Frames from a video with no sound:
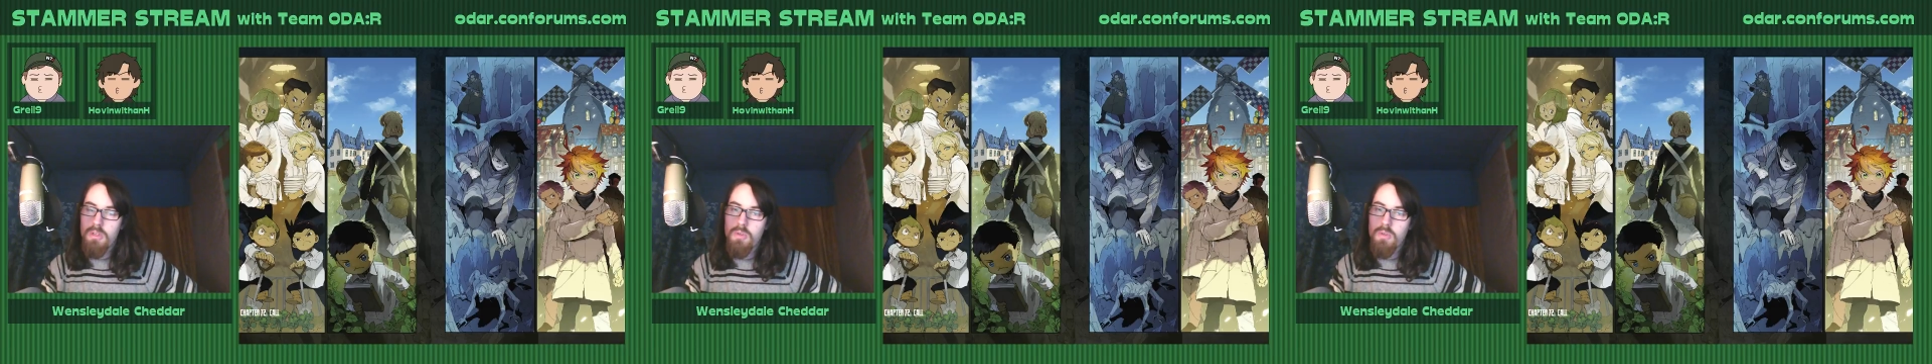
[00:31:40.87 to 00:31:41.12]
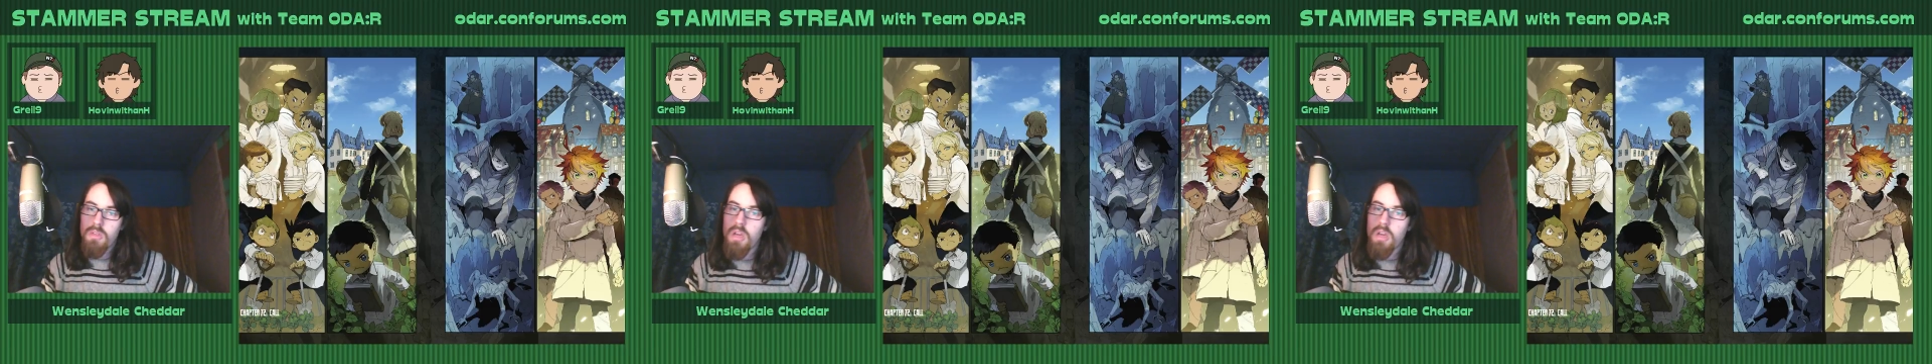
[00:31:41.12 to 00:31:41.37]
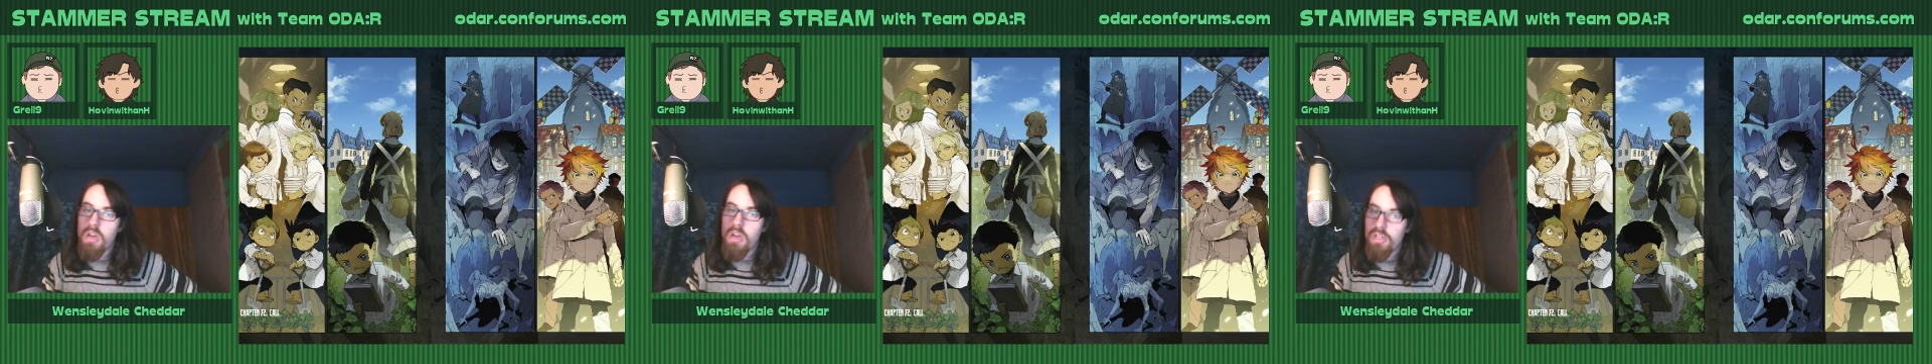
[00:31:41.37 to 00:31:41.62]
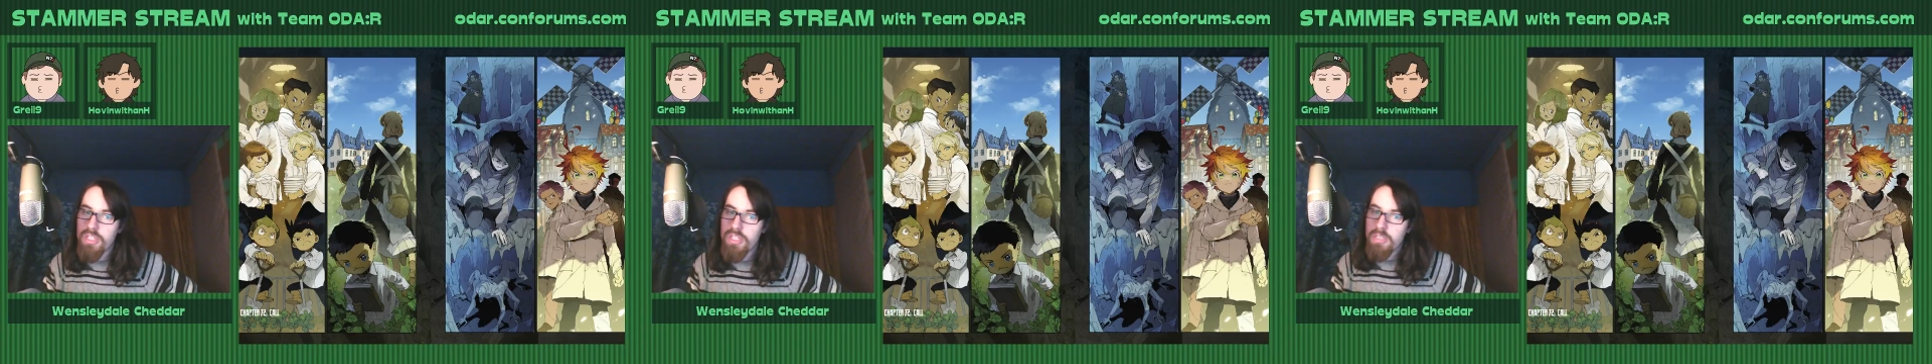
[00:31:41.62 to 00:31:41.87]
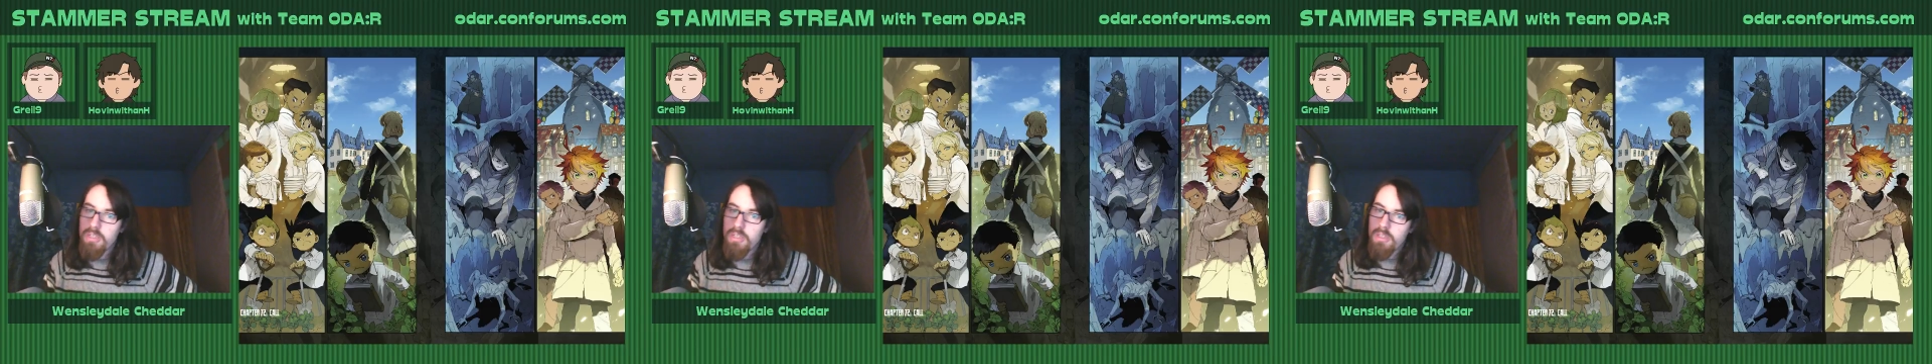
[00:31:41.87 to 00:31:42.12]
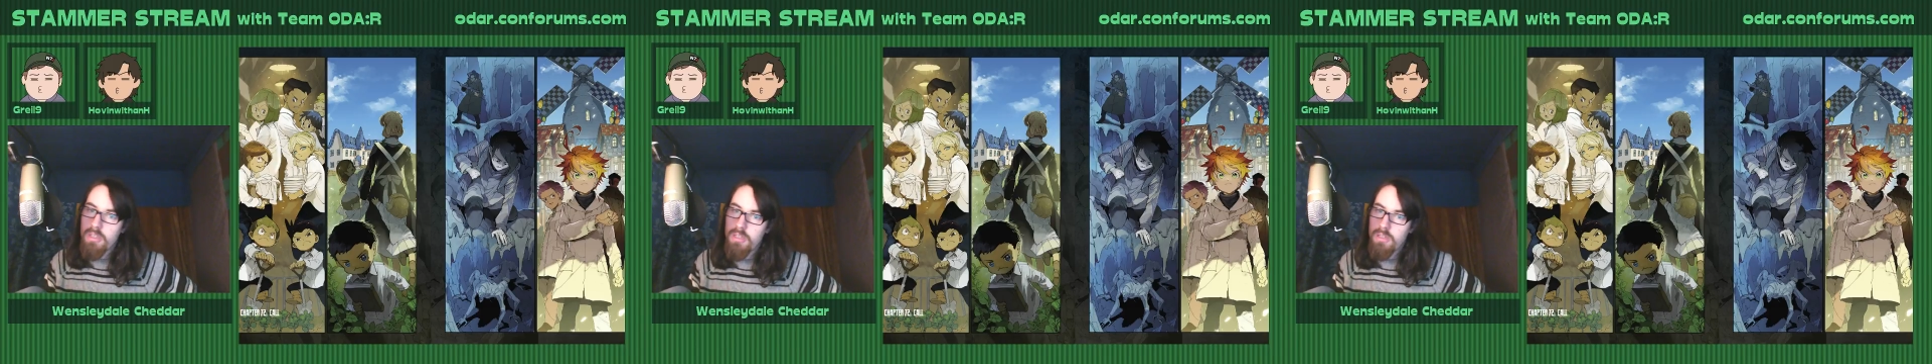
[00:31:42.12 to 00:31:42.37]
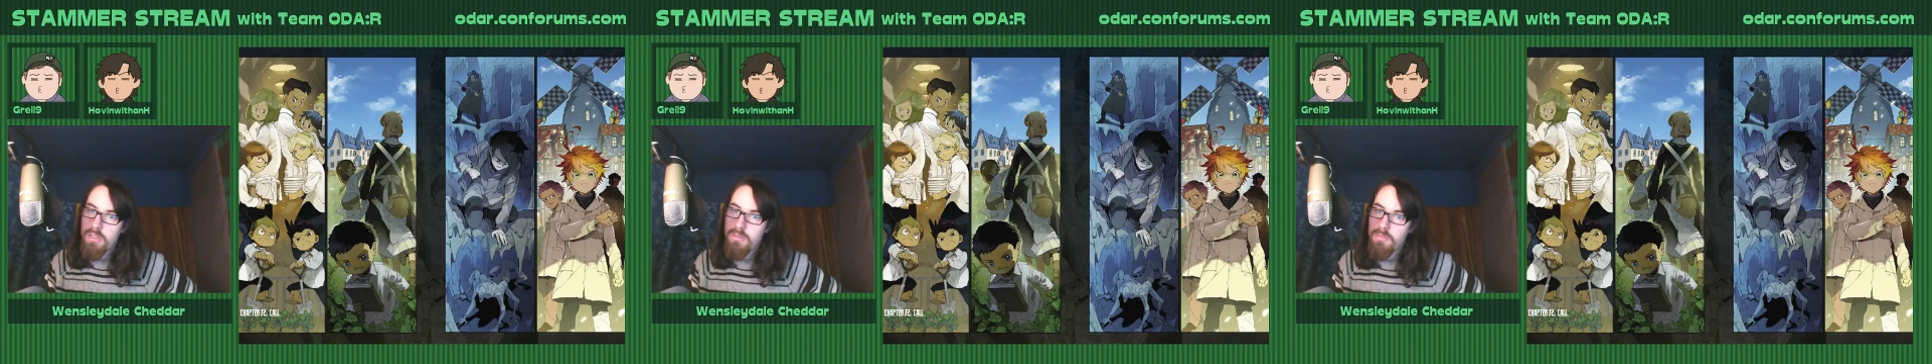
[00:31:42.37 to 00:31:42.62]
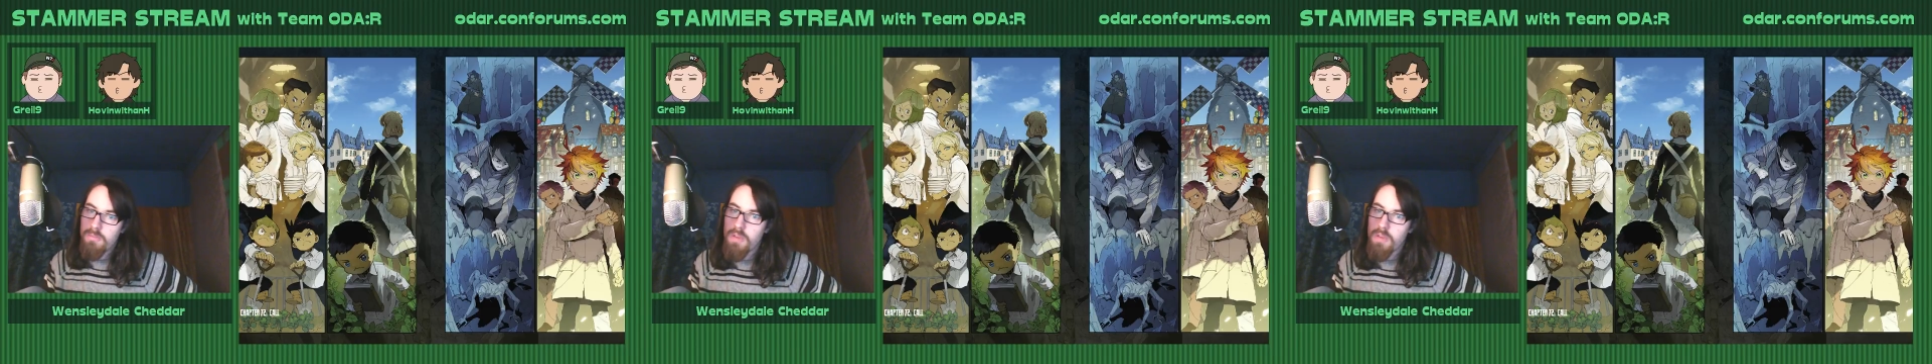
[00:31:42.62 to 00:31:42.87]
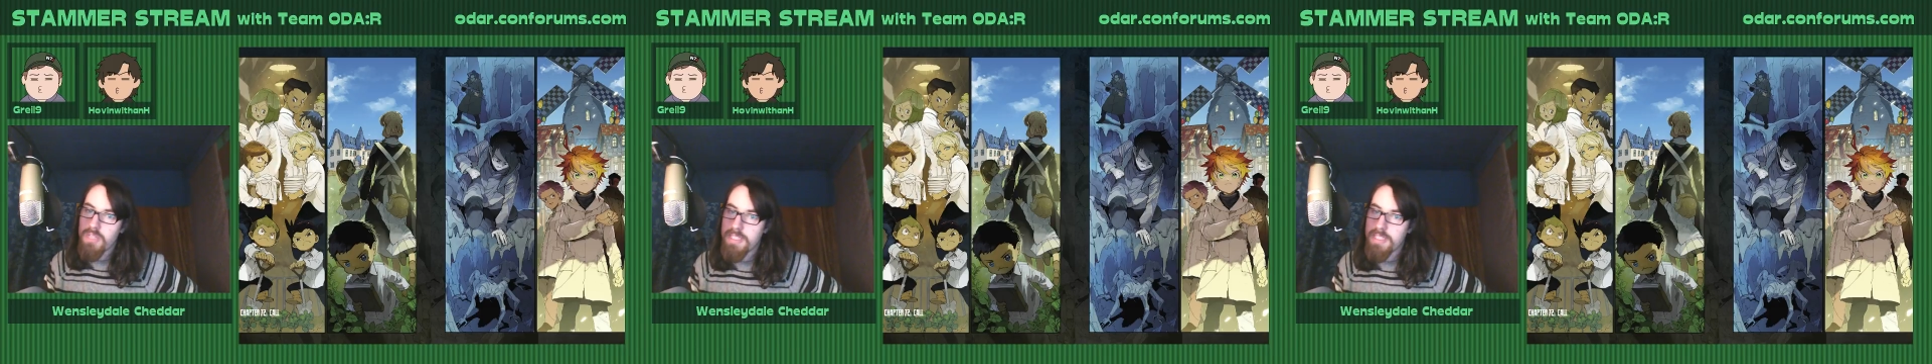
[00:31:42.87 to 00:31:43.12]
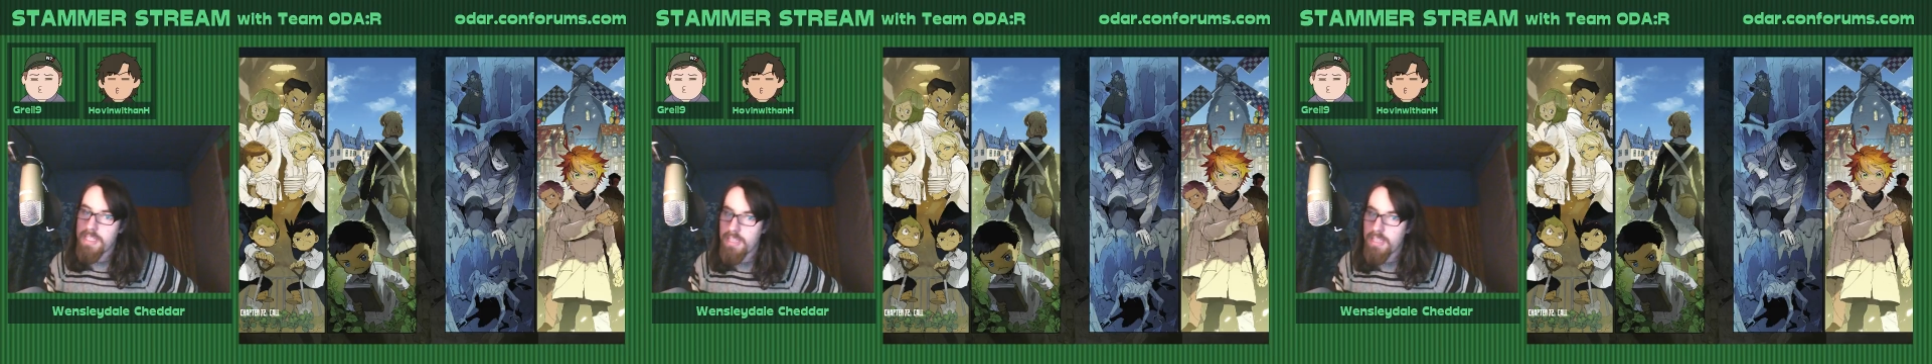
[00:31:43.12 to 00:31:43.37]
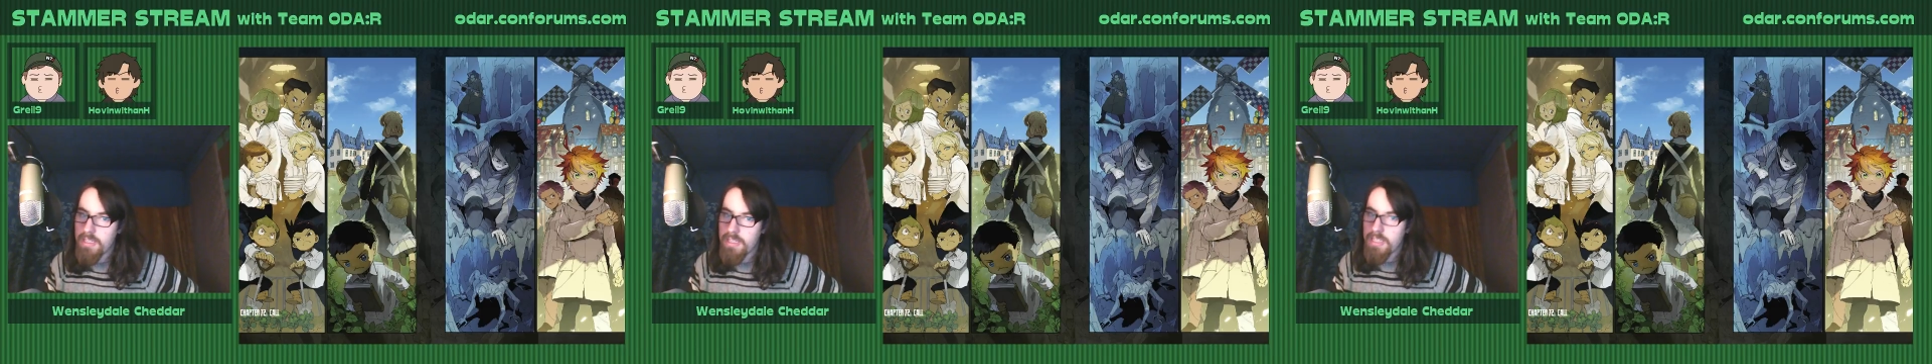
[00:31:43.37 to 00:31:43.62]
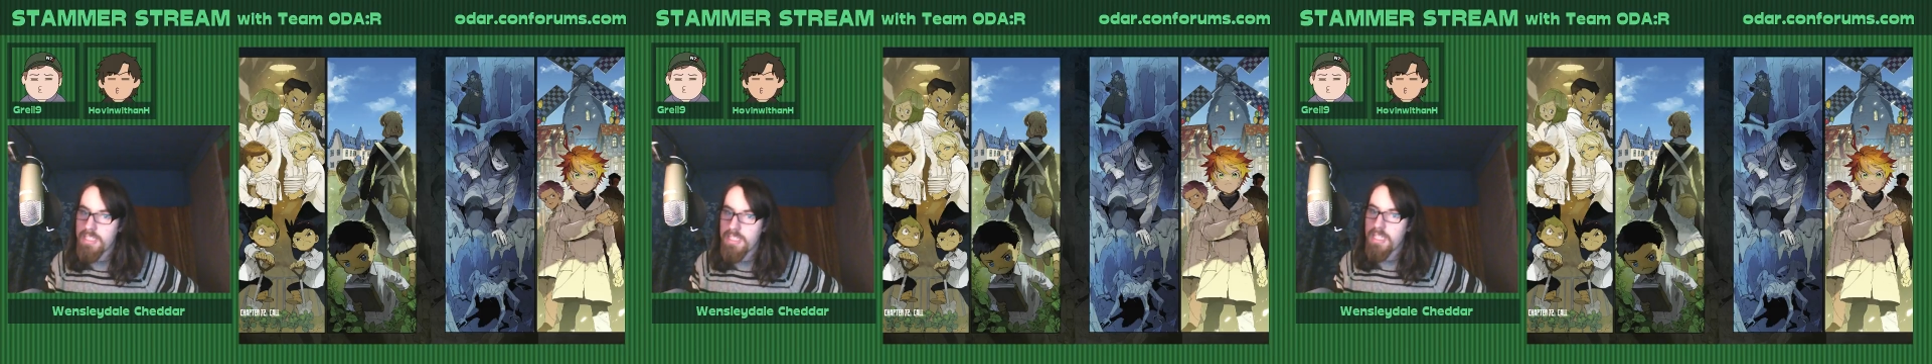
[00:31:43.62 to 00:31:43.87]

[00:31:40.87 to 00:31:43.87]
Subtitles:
Well, I've just said that